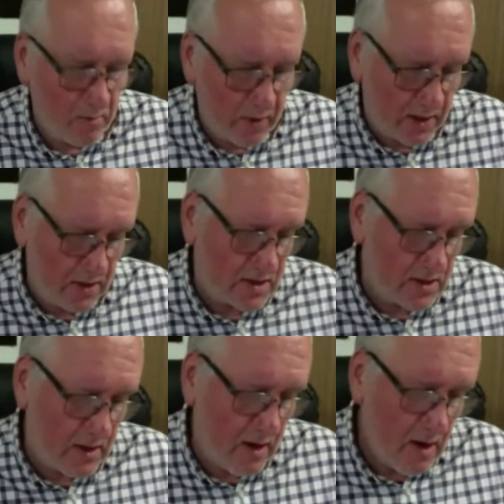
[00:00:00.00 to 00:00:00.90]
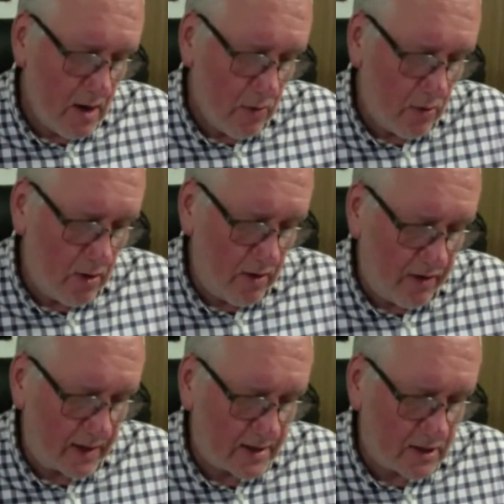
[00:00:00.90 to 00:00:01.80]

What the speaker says: because one of the things that